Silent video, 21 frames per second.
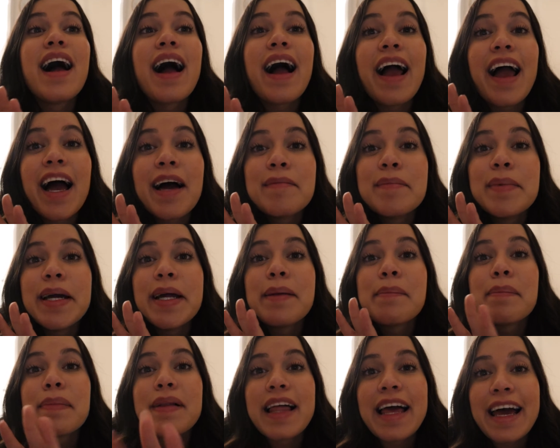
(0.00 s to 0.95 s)
I have
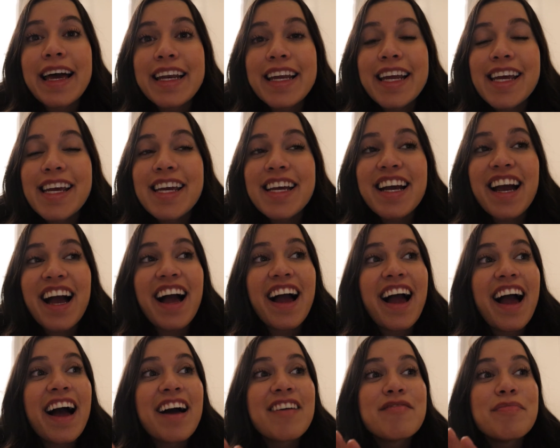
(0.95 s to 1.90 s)
been planning, I
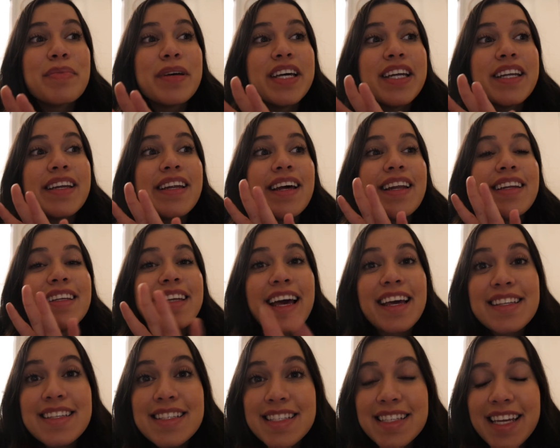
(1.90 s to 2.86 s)
have been
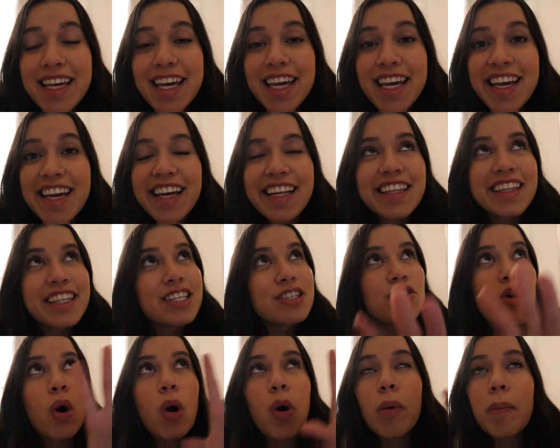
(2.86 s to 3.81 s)
nesting this
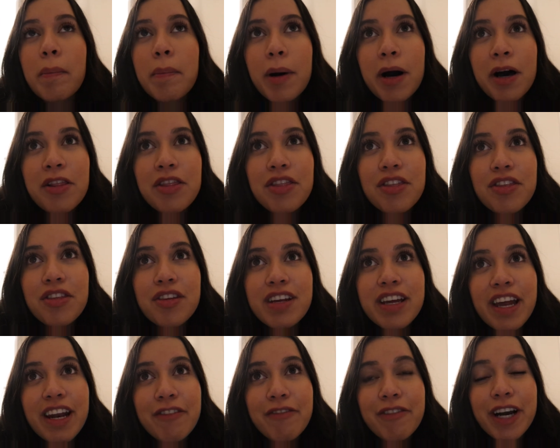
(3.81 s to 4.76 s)
whole month,
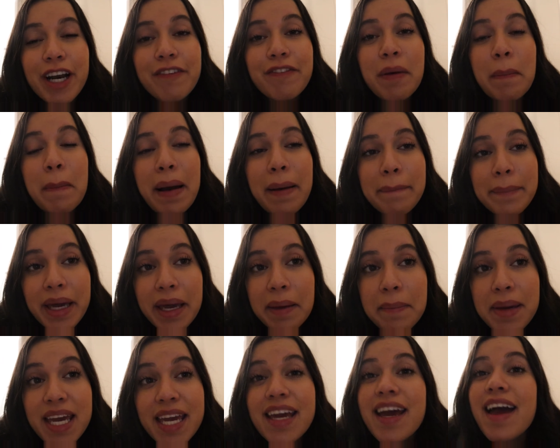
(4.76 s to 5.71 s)
getting ready for my
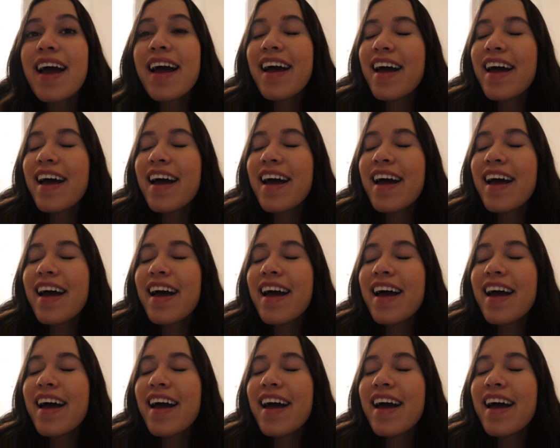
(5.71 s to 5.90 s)
baby.